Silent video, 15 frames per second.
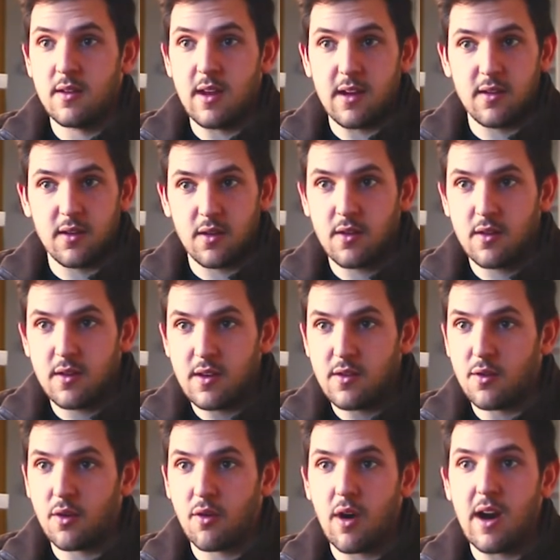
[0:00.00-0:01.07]
down to
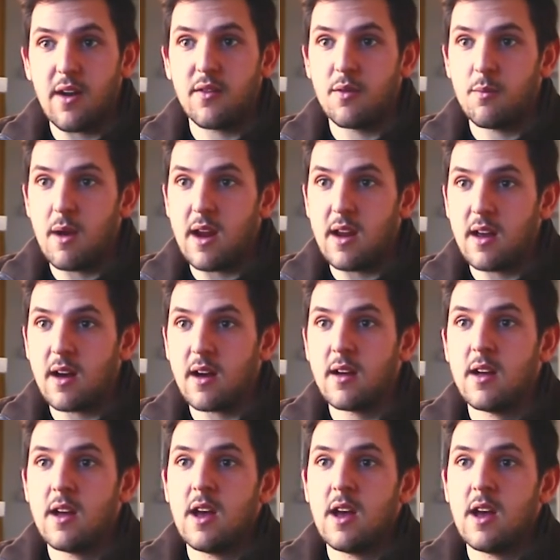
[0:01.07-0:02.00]
digital creatives, media.